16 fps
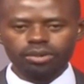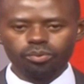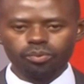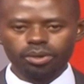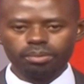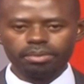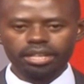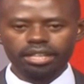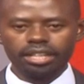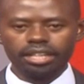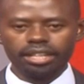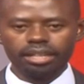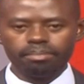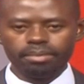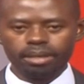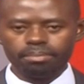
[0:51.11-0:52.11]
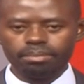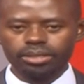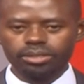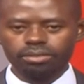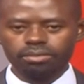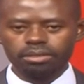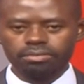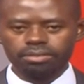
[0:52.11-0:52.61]
women members
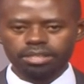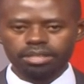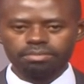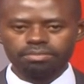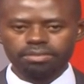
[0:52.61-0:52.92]
of the Forum